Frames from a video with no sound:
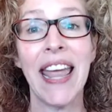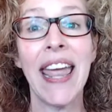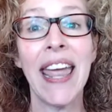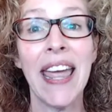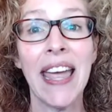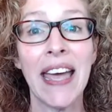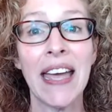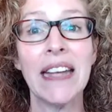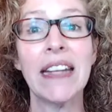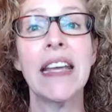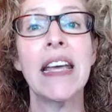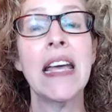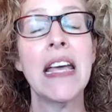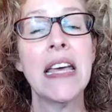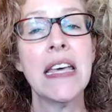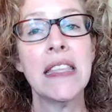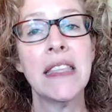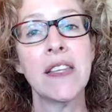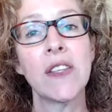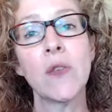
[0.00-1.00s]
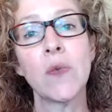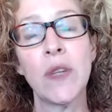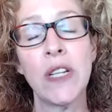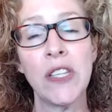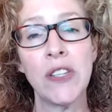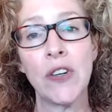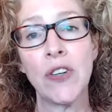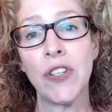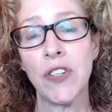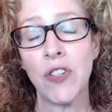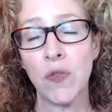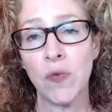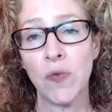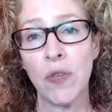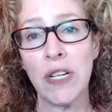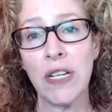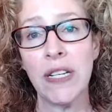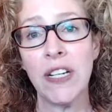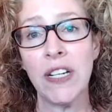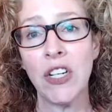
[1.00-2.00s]
And this research is
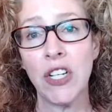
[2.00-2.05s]
really